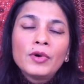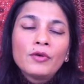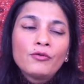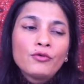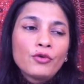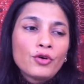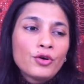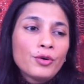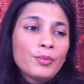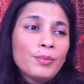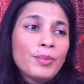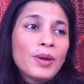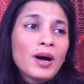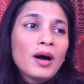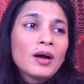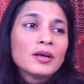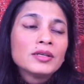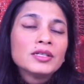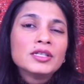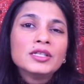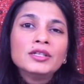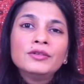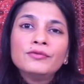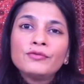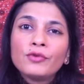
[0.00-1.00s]
for a
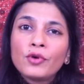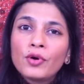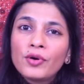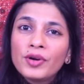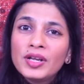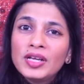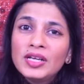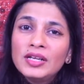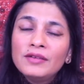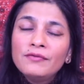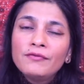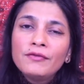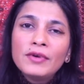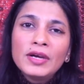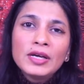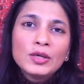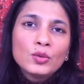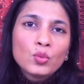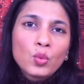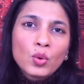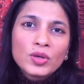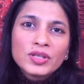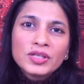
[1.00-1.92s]
party for an event